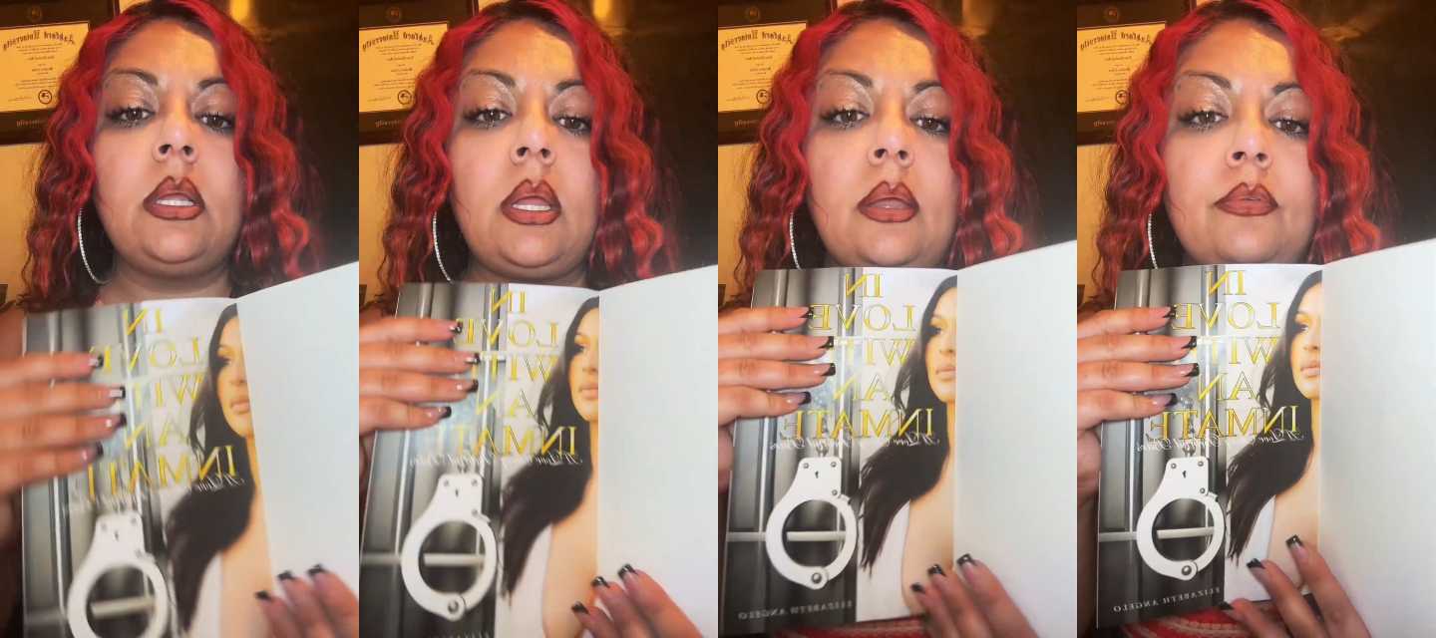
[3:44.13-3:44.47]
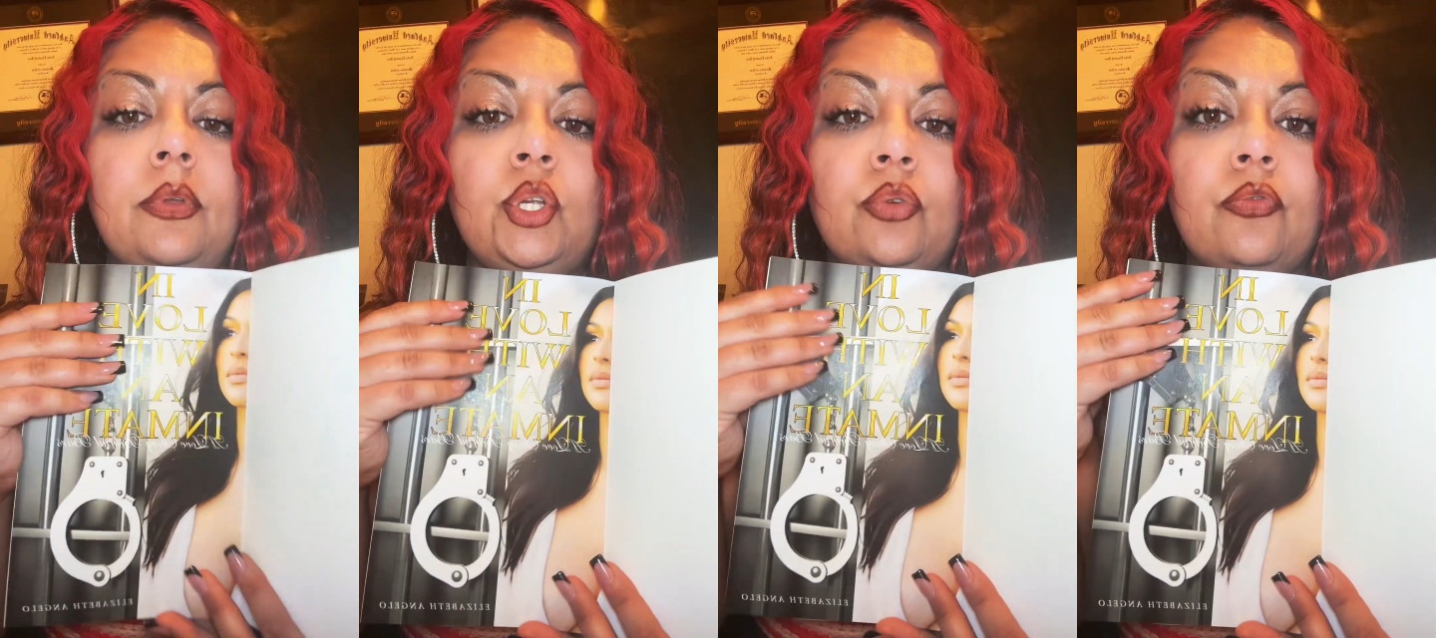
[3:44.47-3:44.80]
to have
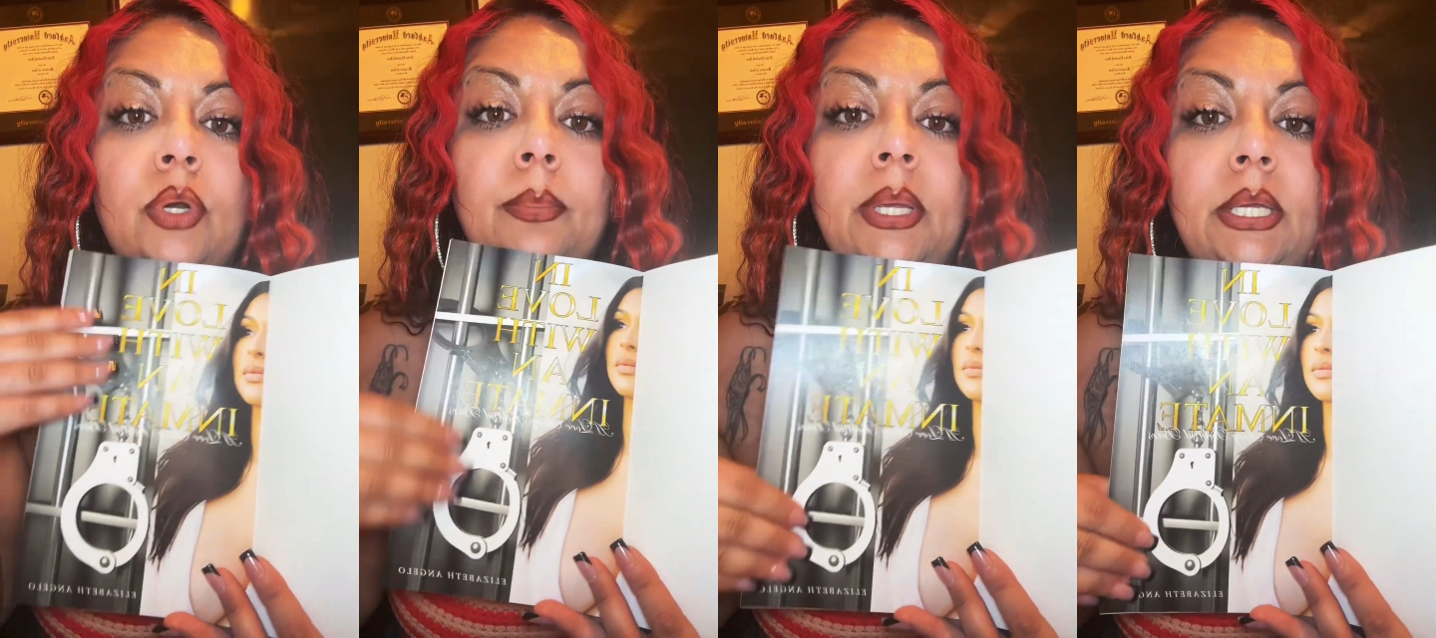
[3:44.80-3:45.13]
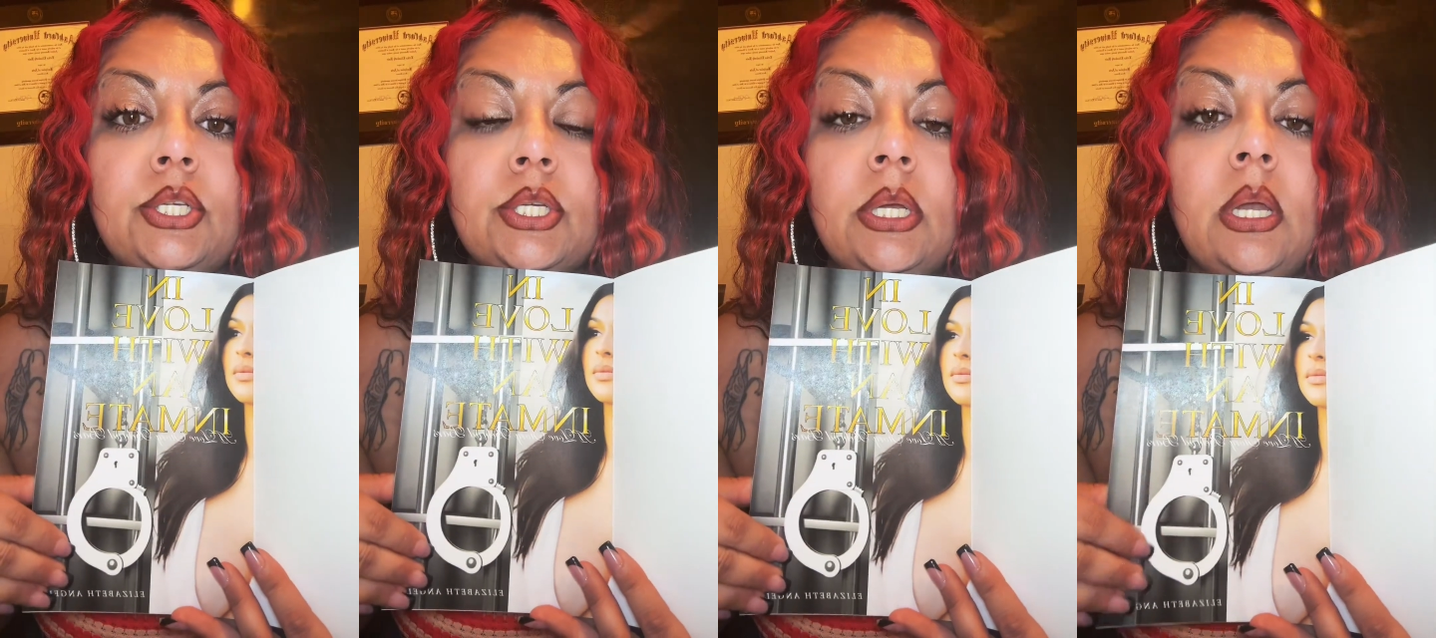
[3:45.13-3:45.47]
your front
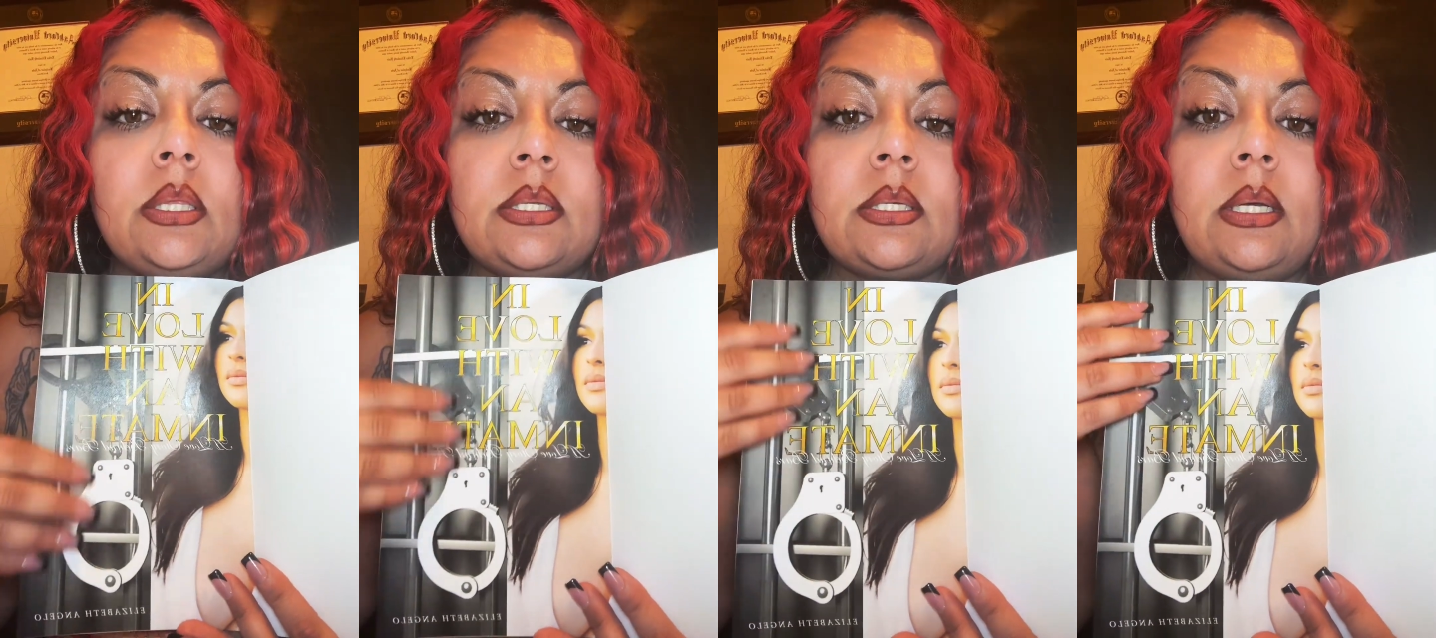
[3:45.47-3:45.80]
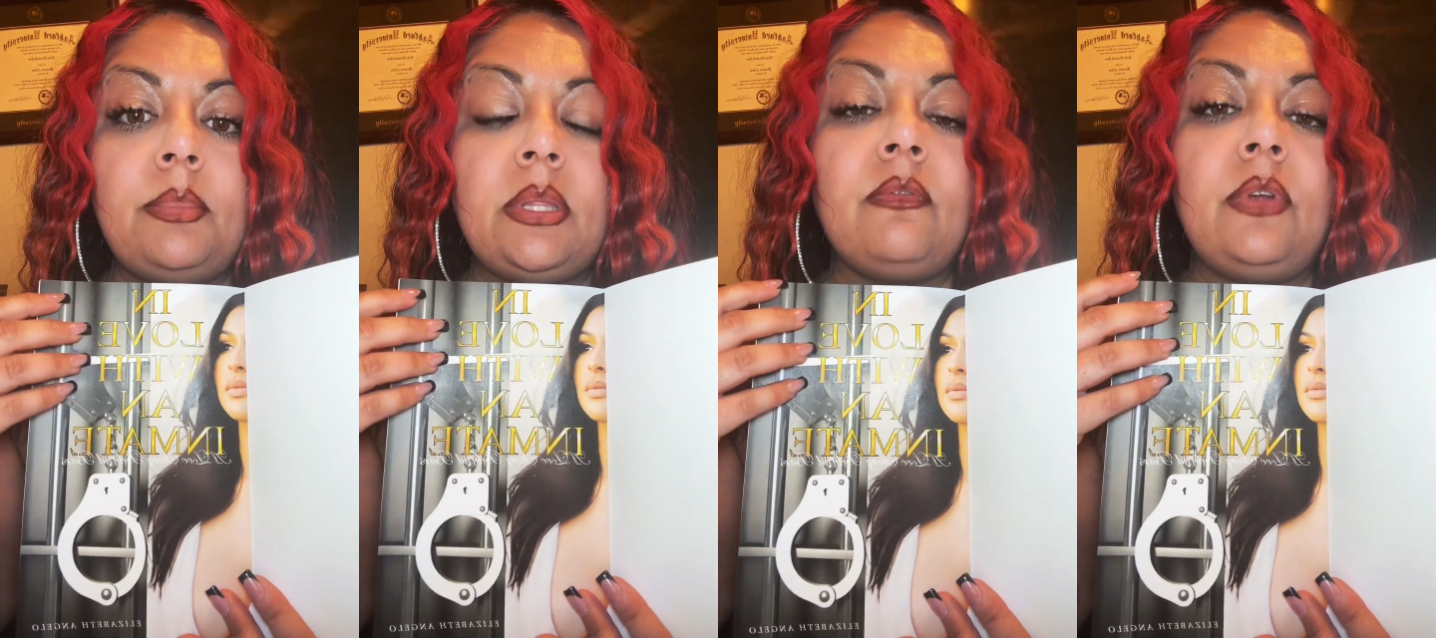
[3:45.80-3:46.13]
page. This is going to
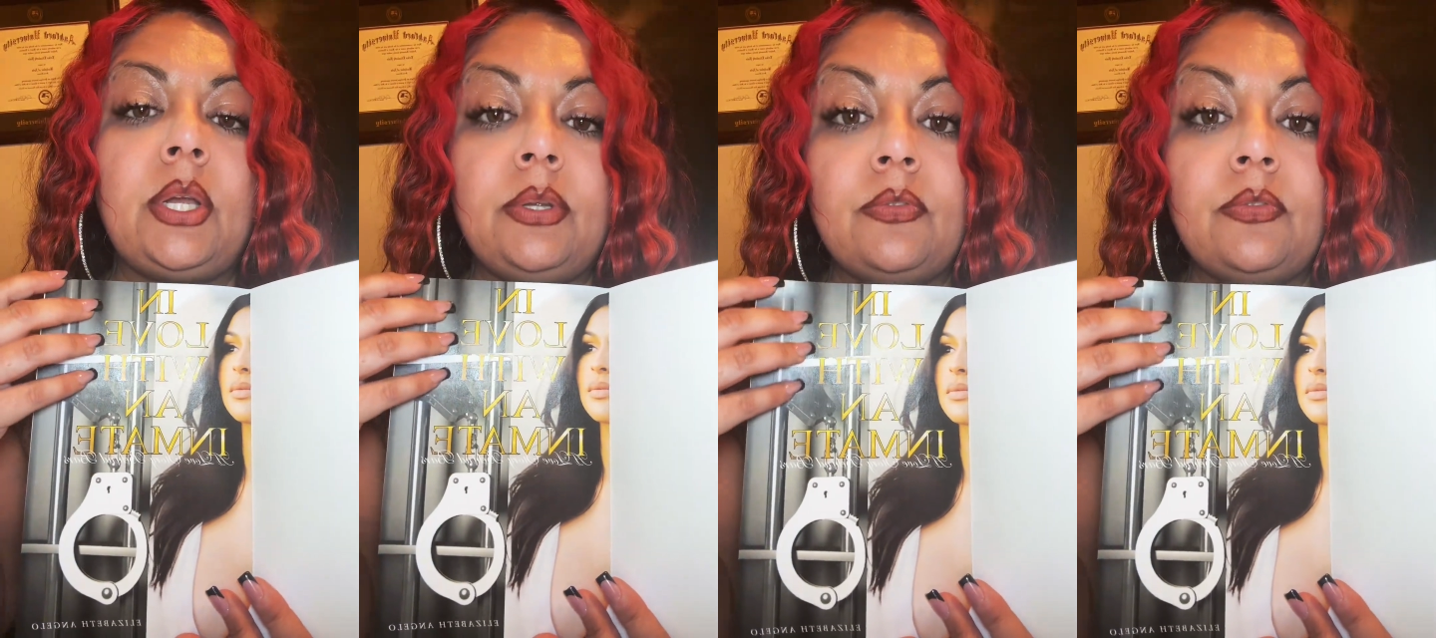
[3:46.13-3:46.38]
be the very